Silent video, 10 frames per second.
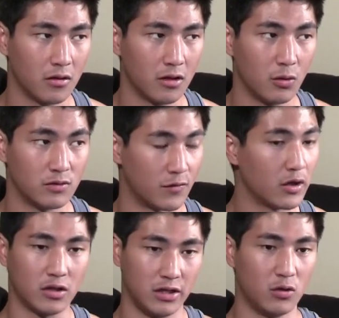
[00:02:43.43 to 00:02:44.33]
It was very
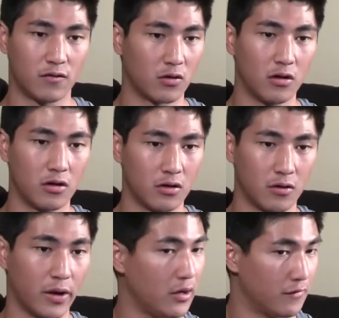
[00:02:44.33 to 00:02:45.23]
clean overall,
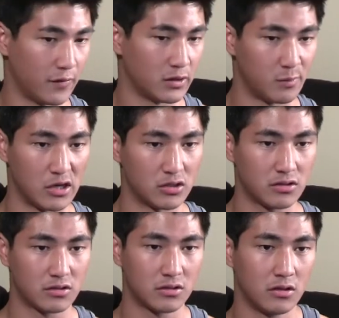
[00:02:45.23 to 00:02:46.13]
right? Very
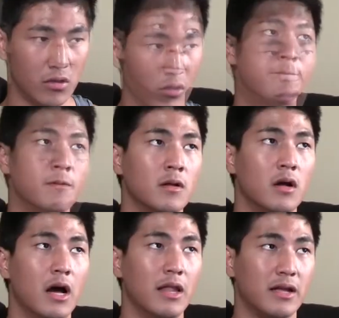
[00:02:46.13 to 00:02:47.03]
spacious.
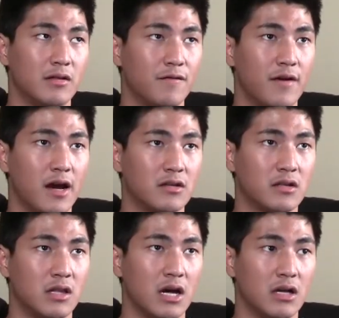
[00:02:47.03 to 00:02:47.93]
I like the
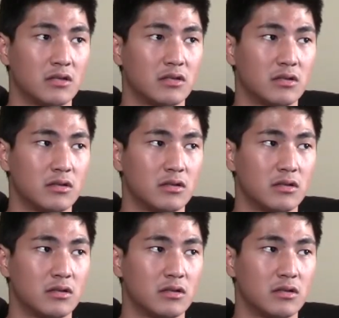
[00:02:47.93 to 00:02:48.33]
fact that